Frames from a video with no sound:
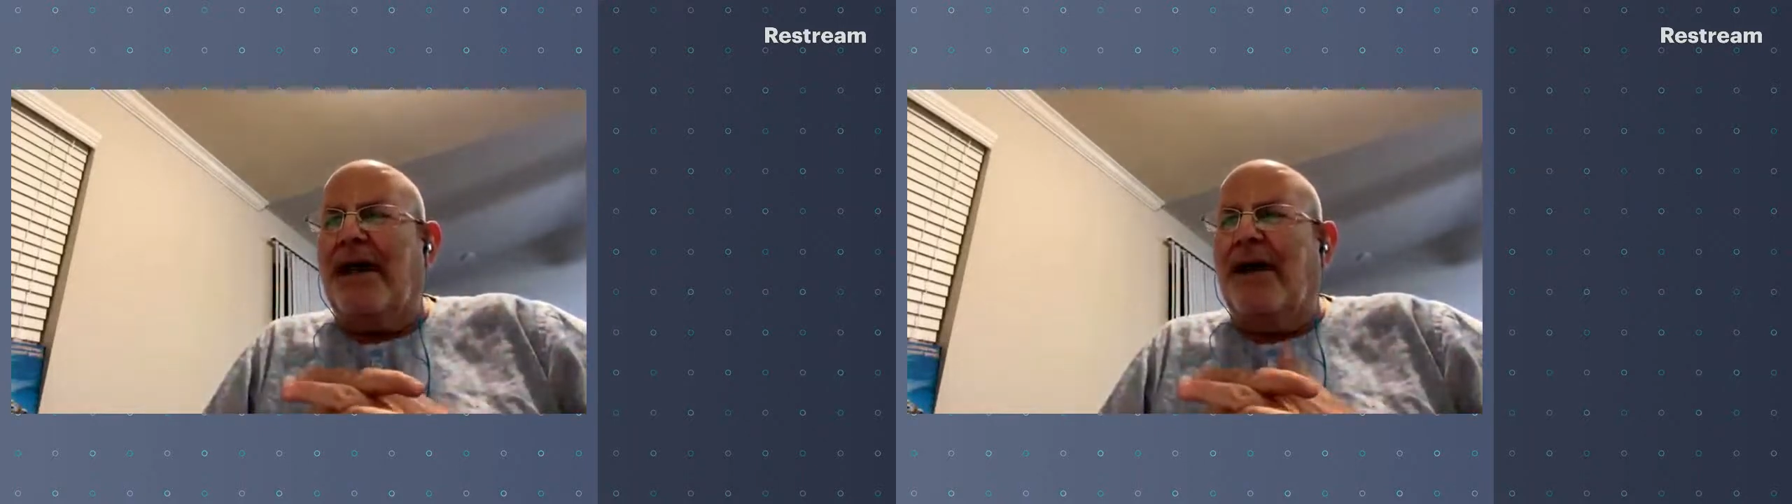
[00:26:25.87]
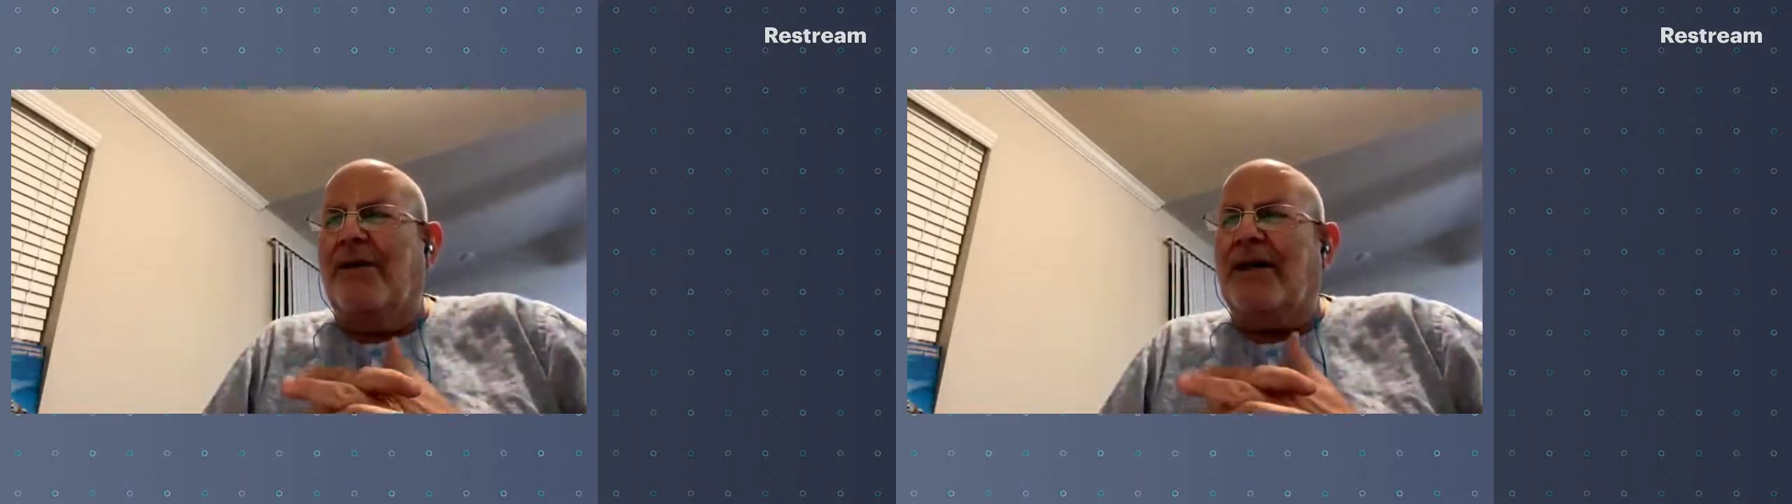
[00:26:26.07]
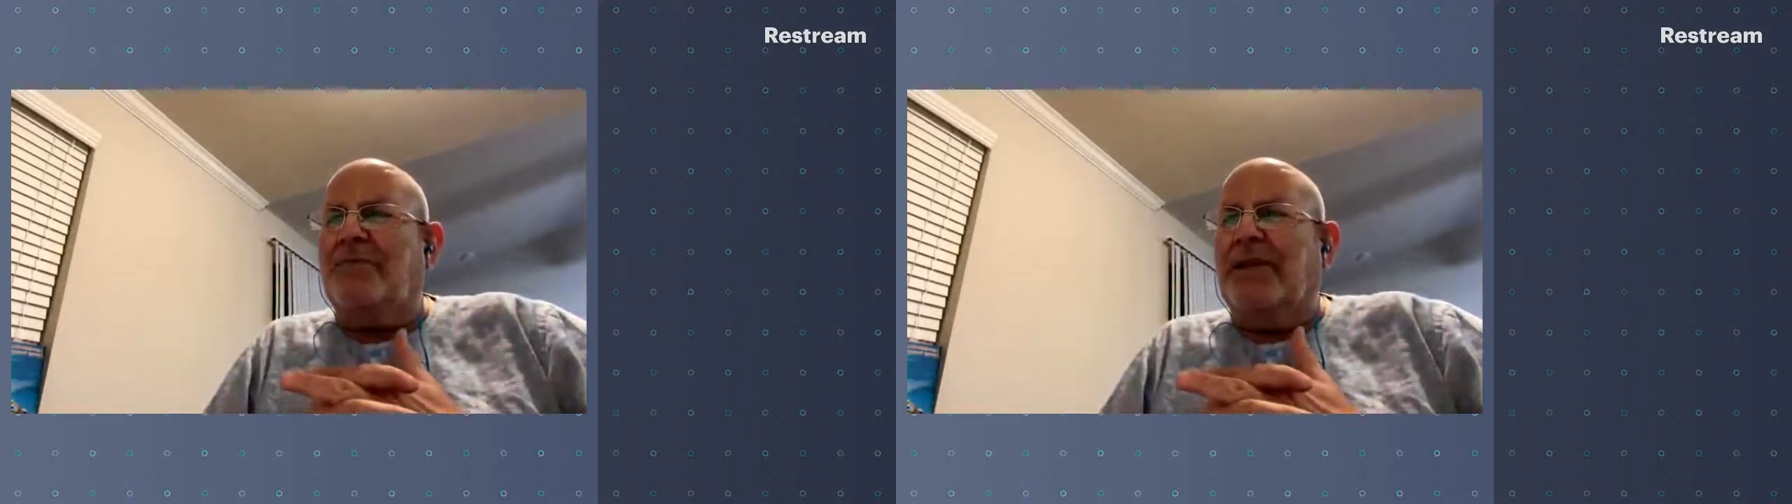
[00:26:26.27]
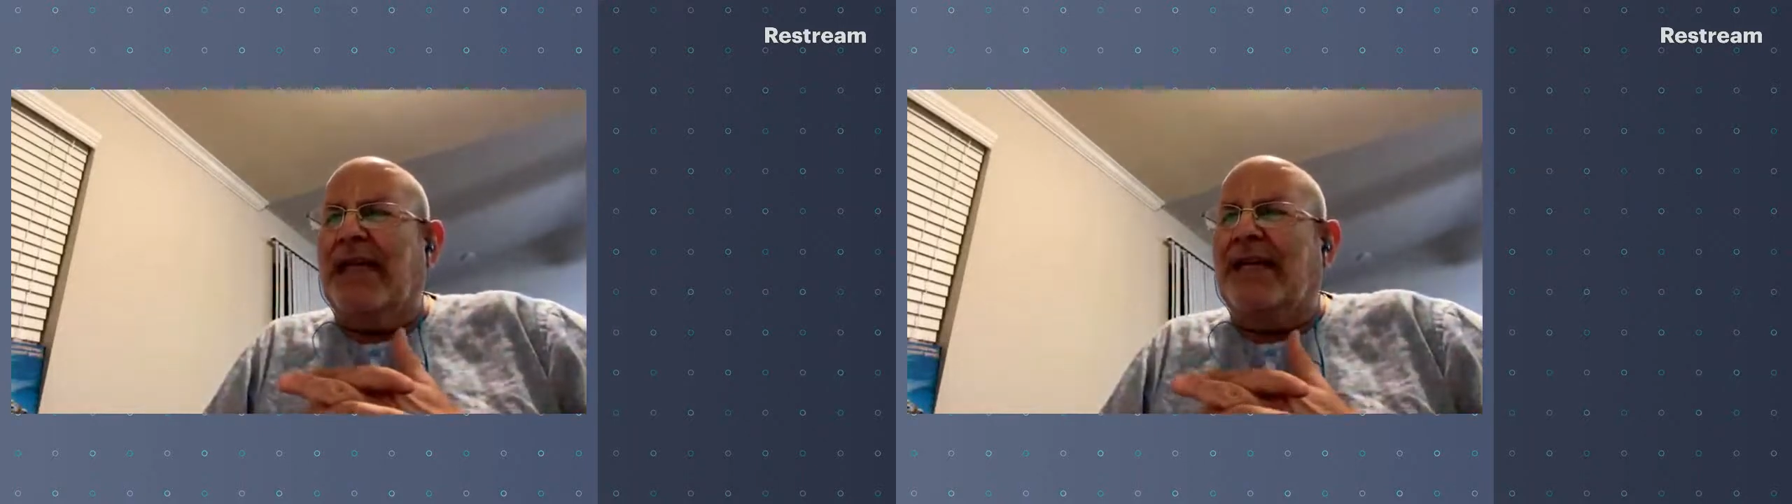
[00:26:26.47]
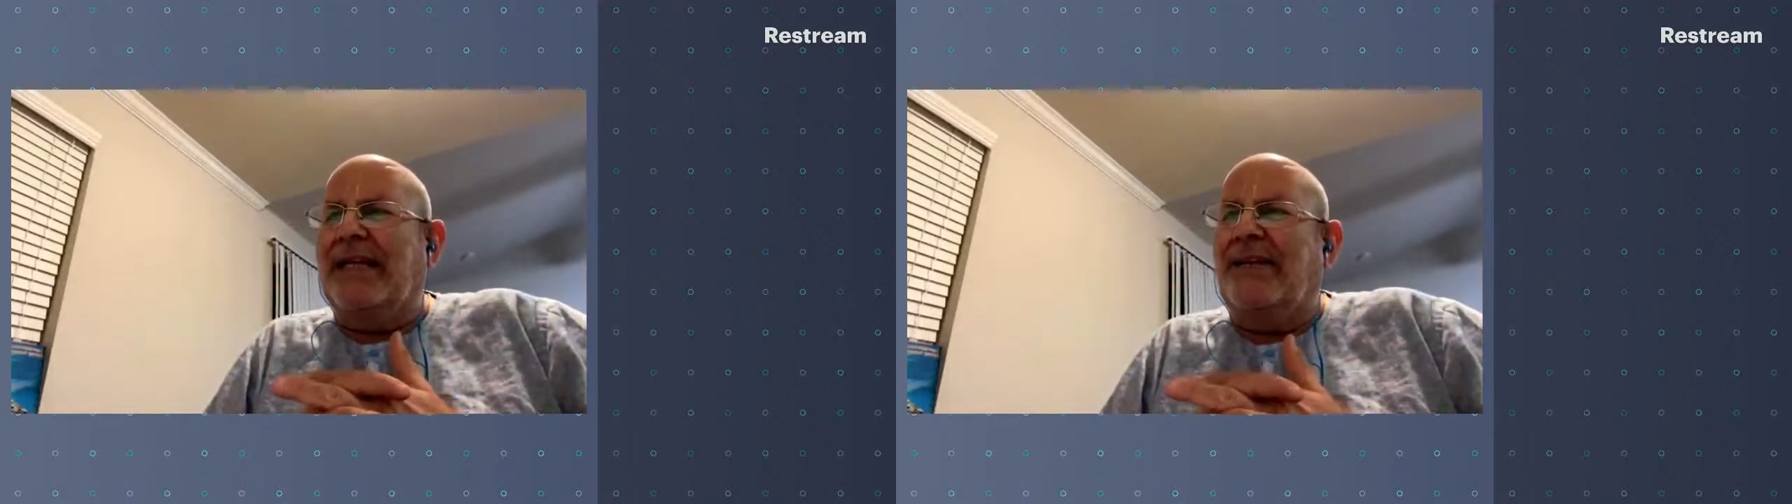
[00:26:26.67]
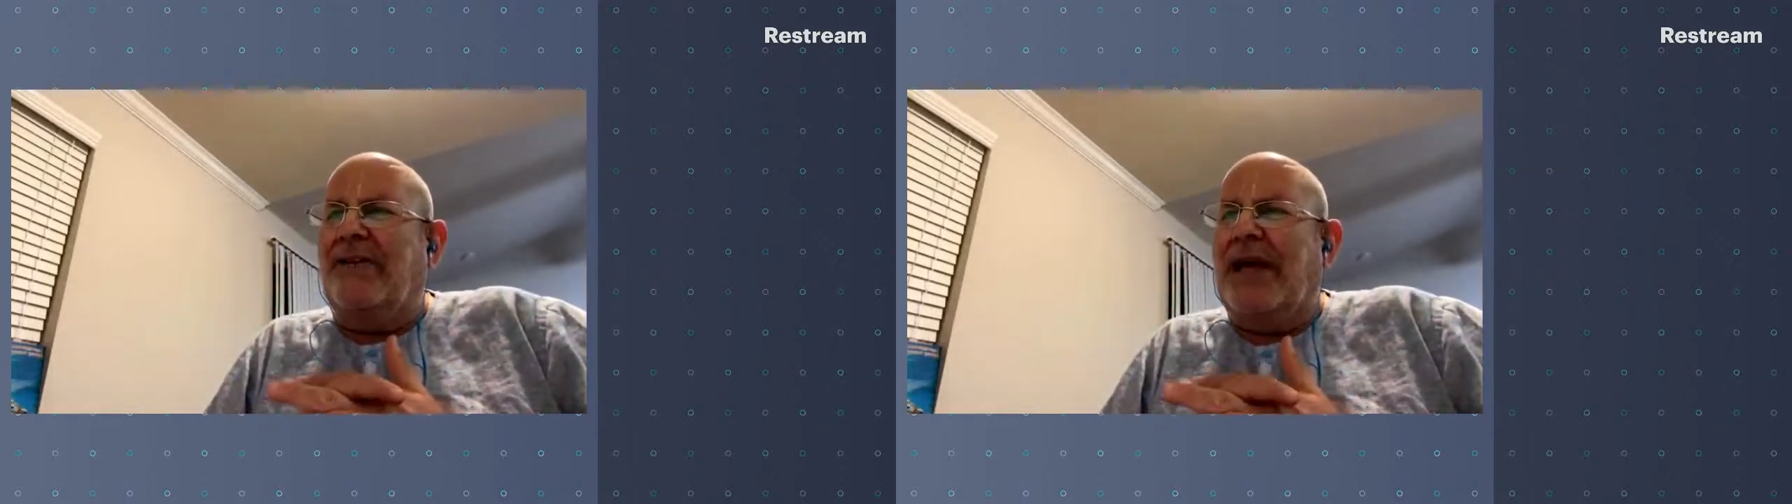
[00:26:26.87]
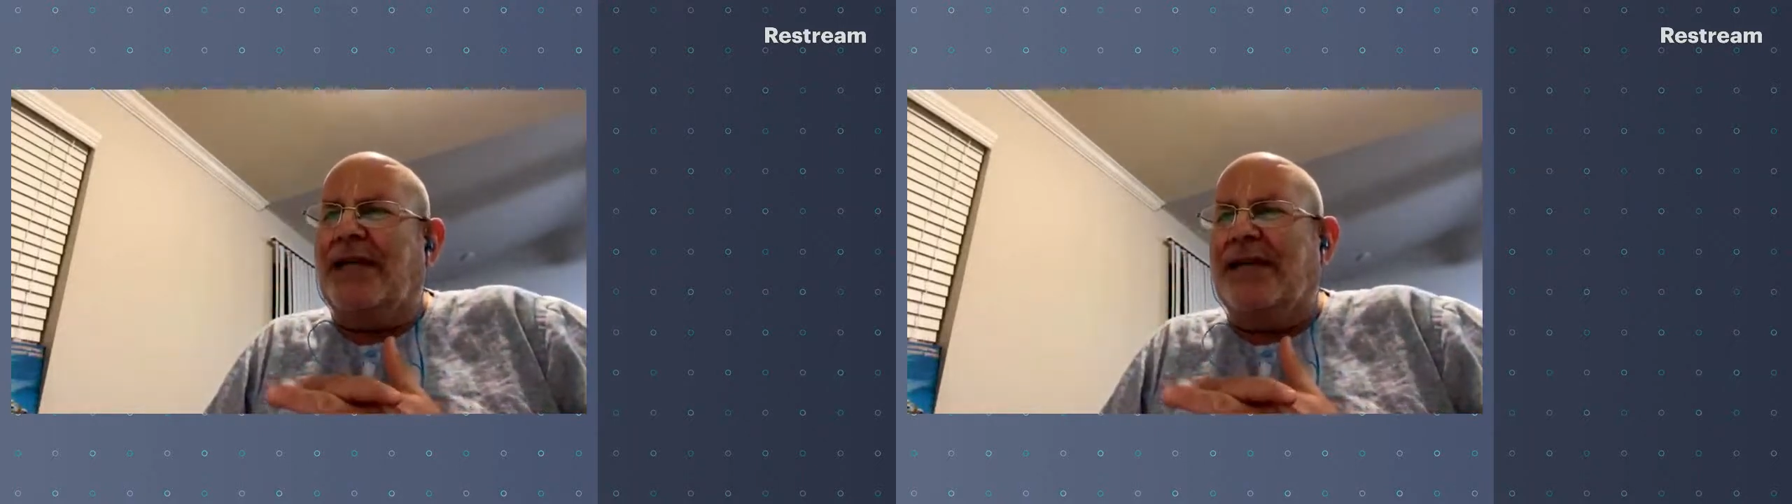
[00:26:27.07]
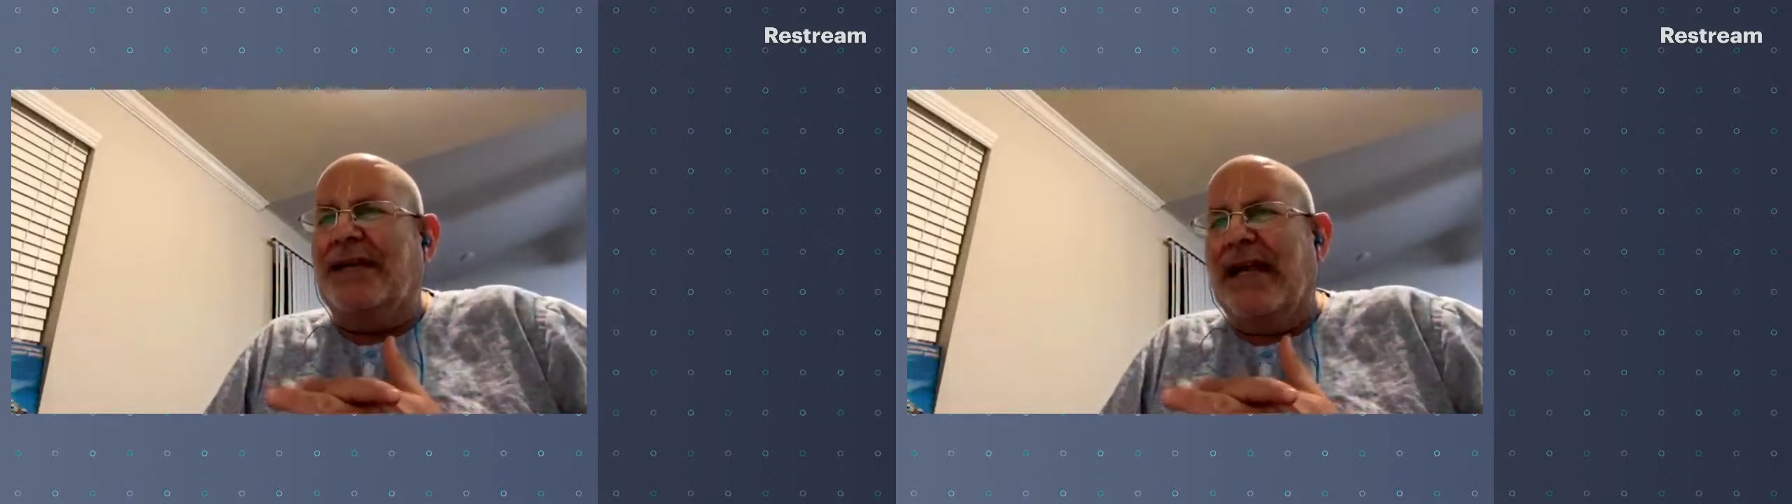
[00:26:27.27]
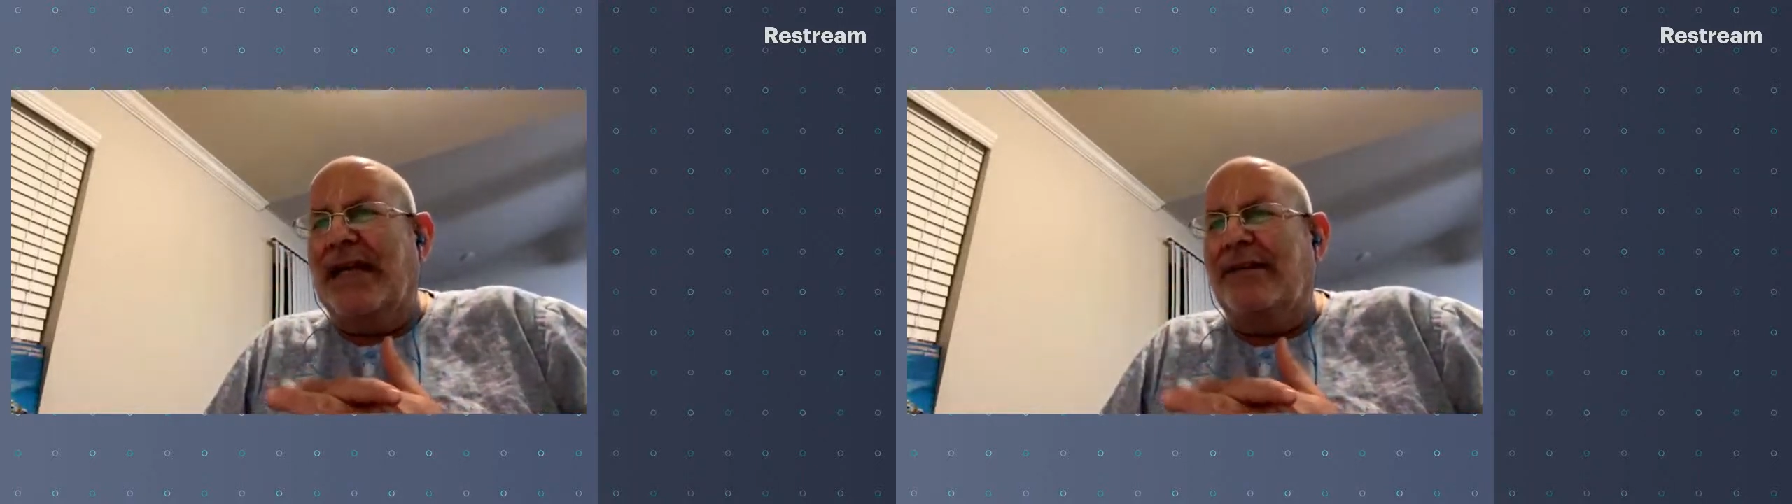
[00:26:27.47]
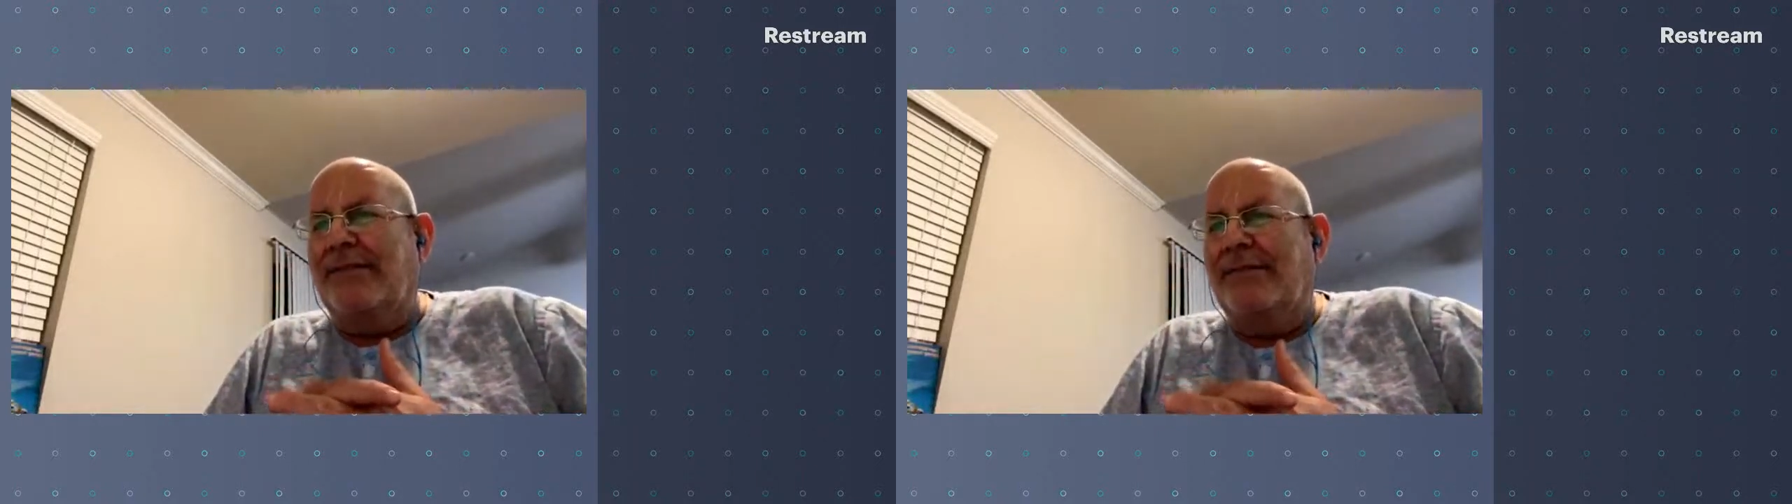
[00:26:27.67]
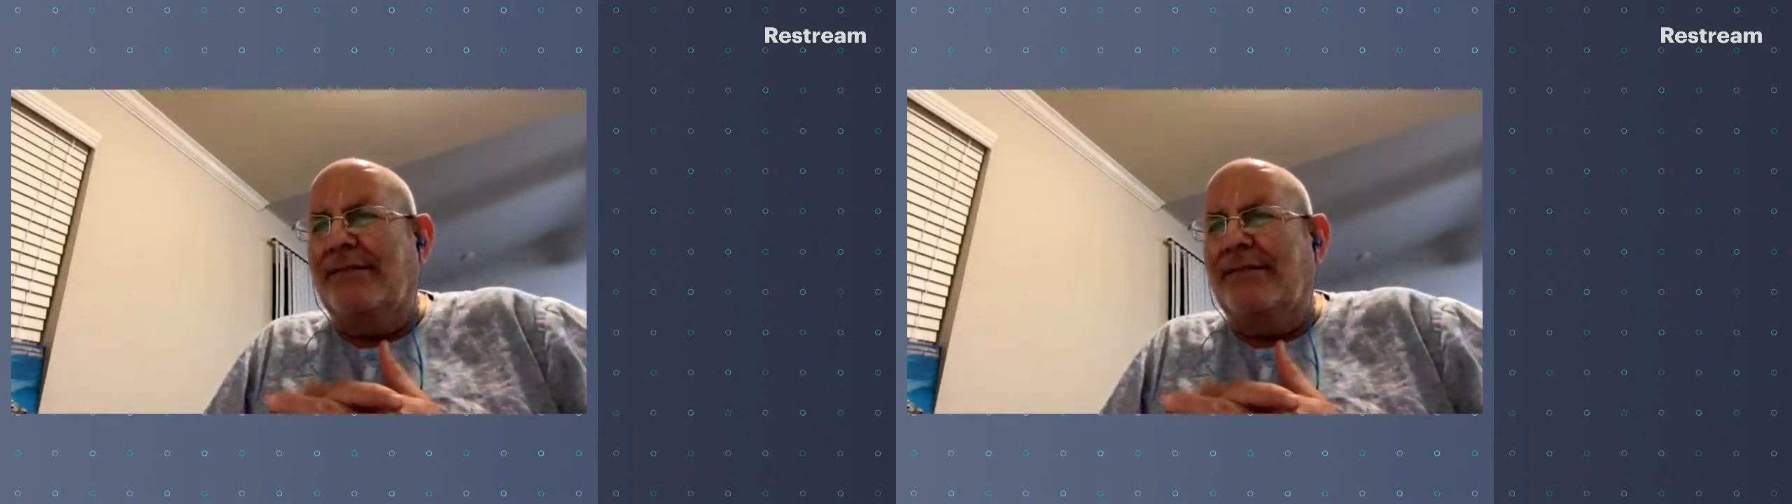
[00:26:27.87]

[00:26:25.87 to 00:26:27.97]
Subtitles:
are explained in great detail.